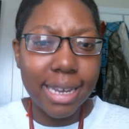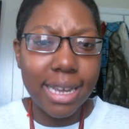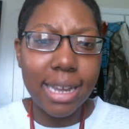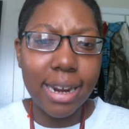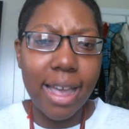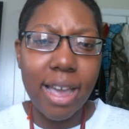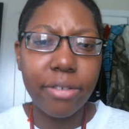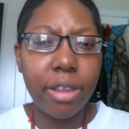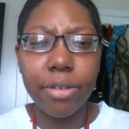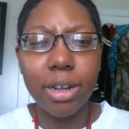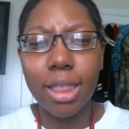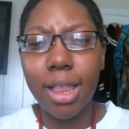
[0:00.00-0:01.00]
I haven't
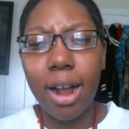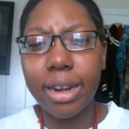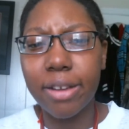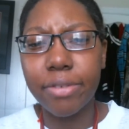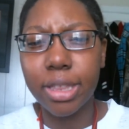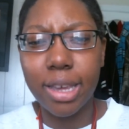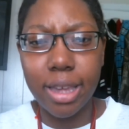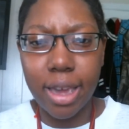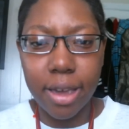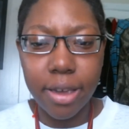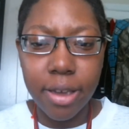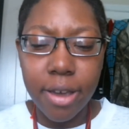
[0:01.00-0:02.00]
even unlocked everything
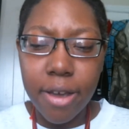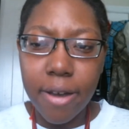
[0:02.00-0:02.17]
yet.